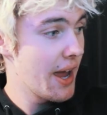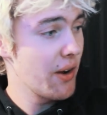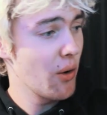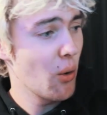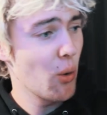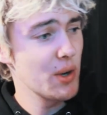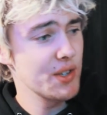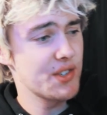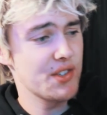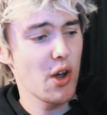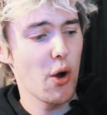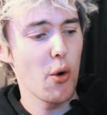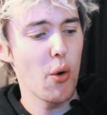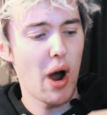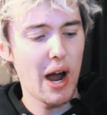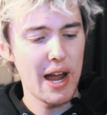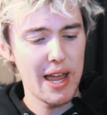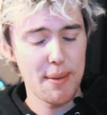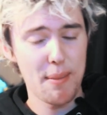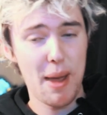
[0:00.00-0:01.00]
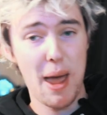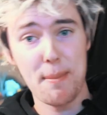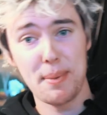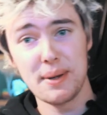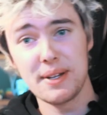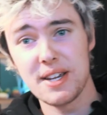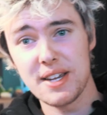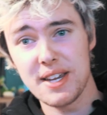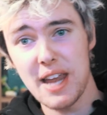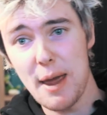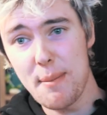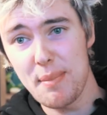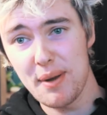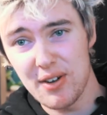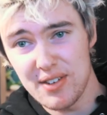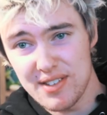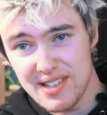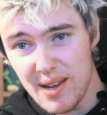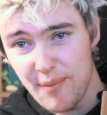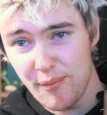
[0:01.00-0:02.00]
And also, I am happy today
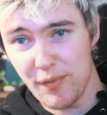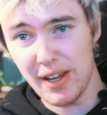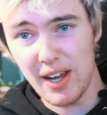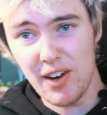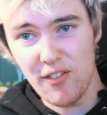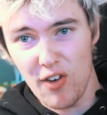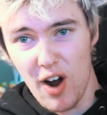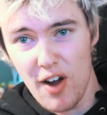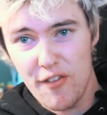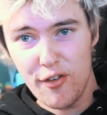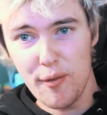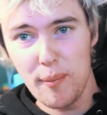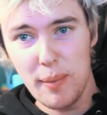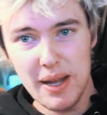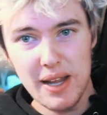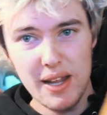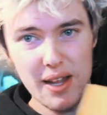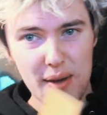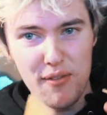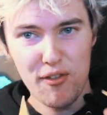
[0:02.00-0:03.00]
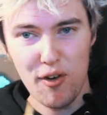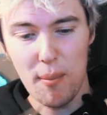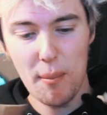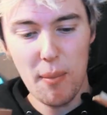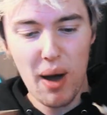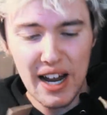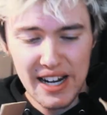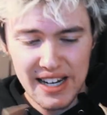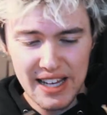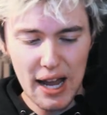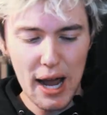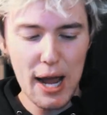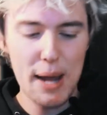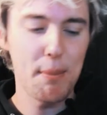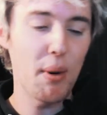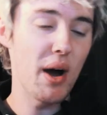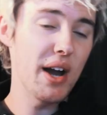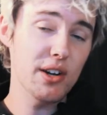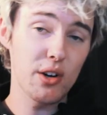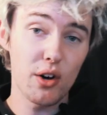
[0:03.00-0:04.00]
because something arrived for me from Mighty
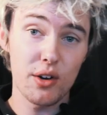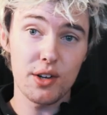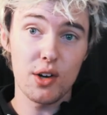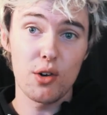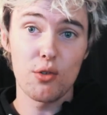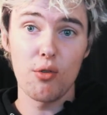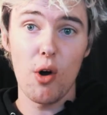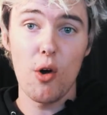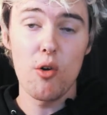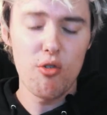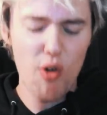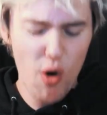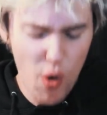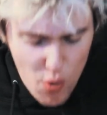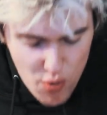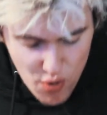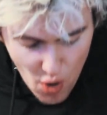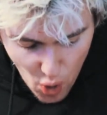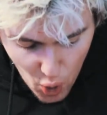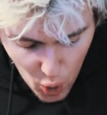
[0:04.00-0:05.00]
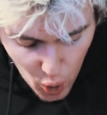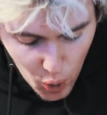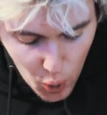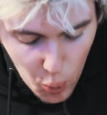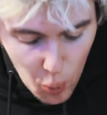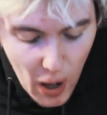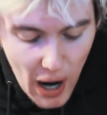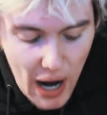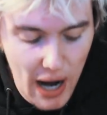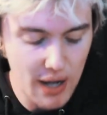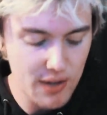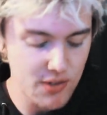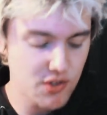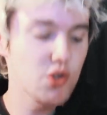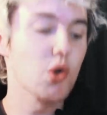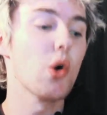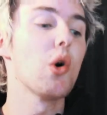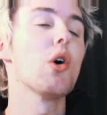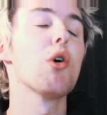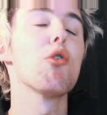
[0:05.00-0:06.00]
Ape. I got a
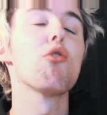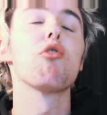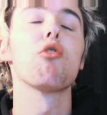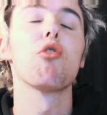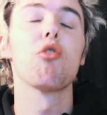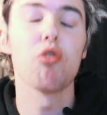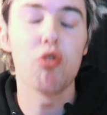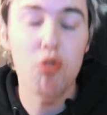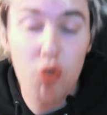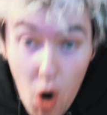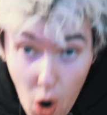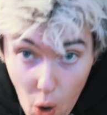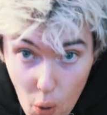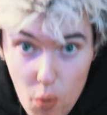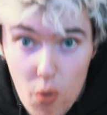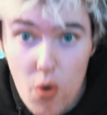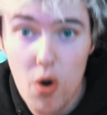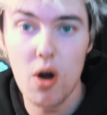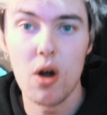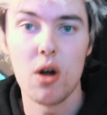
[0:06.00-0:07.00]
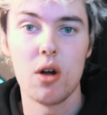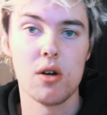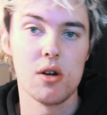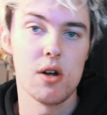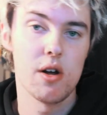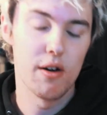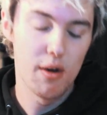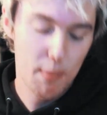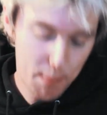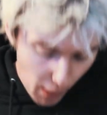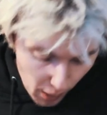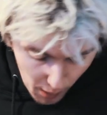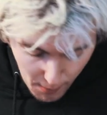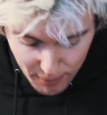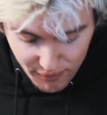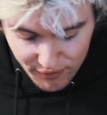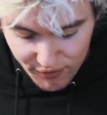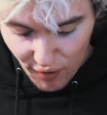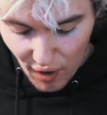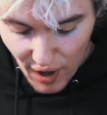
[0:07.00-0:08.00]
Zoro
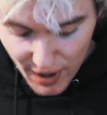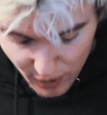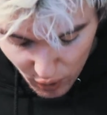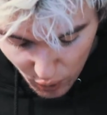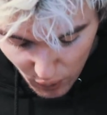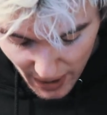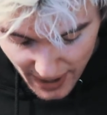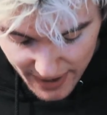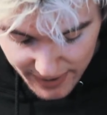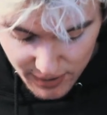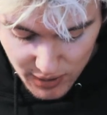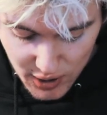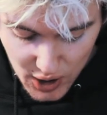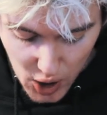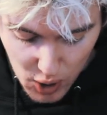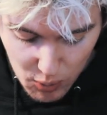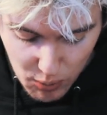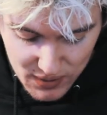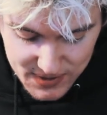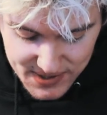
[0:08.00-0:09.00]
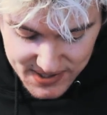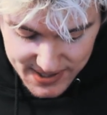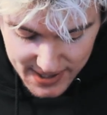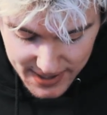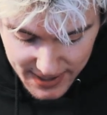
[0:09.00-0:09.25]
pop vinyl, and you know what's